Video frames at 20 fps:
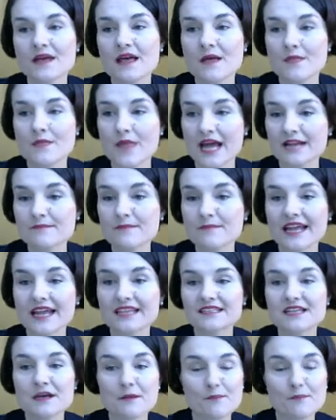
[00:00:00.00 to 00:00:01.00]
That
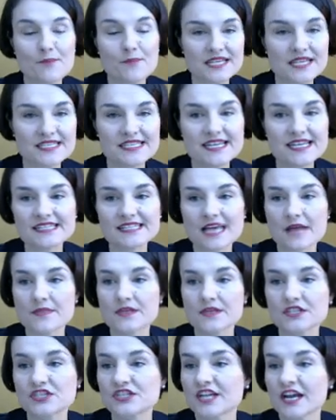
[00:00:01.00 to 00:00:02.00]
meant business and the
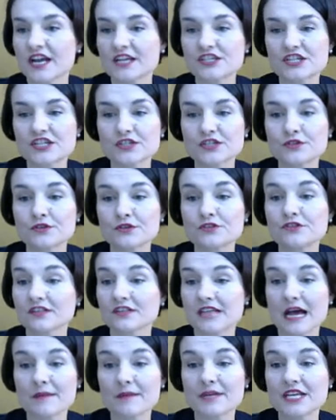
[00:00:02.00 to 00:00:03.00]
share just could not,
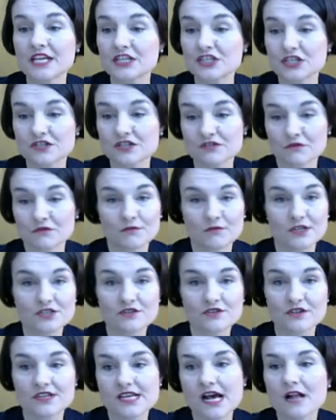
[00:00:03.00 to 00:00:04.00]
it just almost
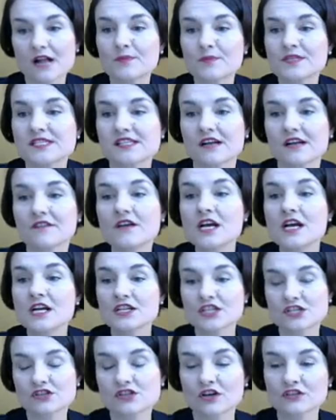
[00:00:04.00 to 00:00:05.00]
couldn't help itself,
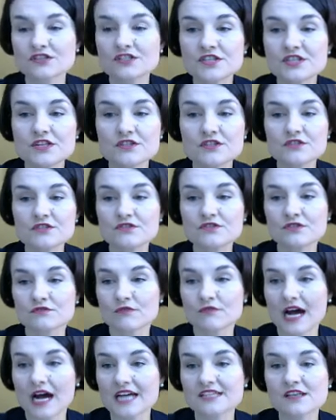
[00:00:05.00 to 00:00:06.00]
just continued to
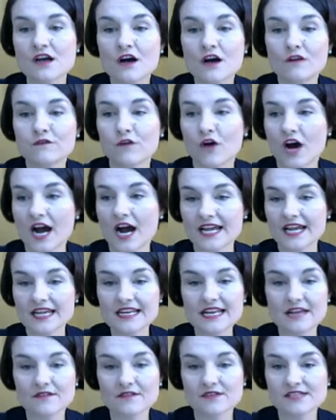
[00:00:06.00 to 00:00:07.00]
rise for higher
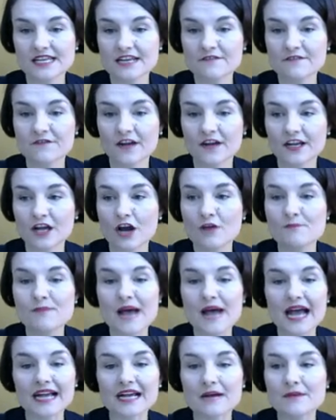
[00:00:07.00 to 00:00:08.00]
levels. And if I go
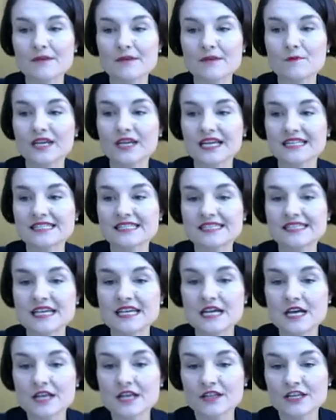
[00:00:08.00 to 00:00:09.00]
back, we can see
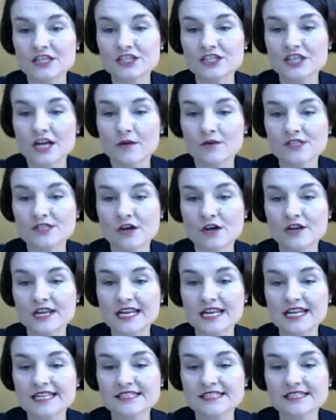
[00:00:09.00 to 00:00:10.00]
the share was only
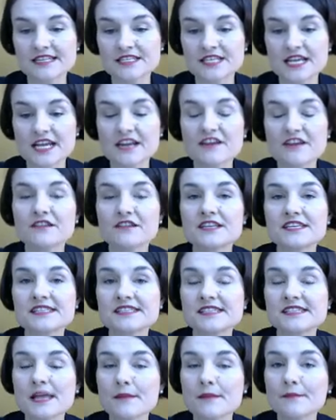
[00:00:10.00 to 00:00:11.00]
listed here in
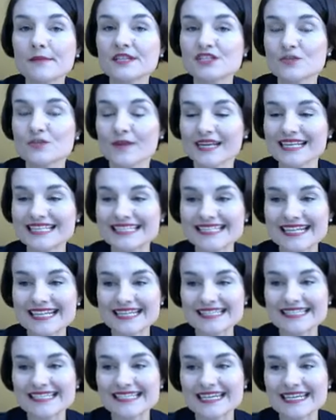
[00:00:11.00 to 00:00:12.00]
December
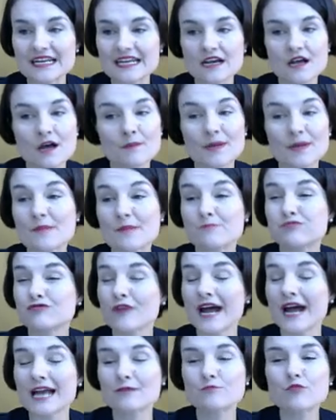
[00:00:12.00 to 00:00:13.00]
2016, but a brand